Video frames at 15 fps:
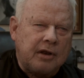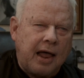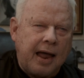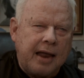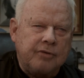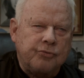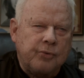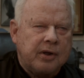
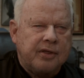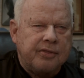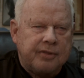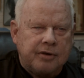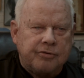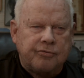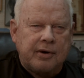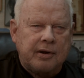lies
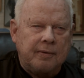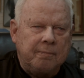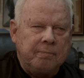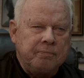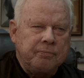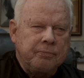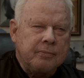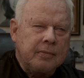with Israel.
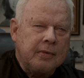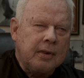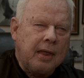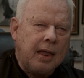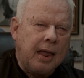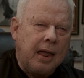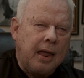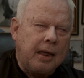Mm-hmm.
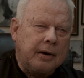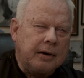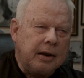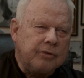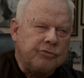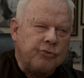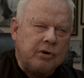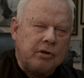And
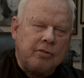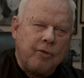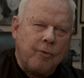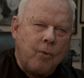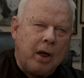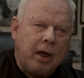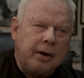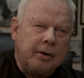Israel, the
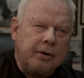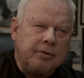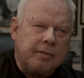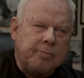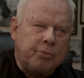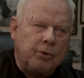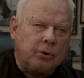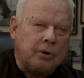one
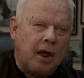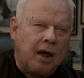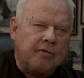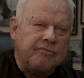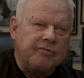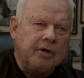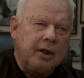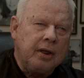that pulled
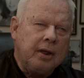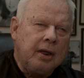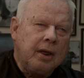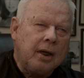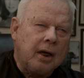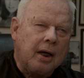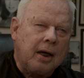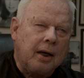off
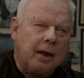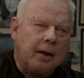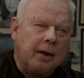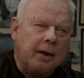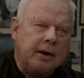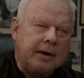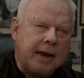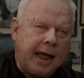
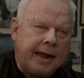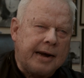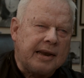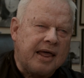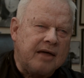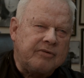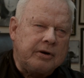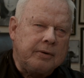
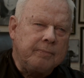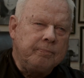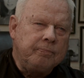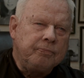9/11,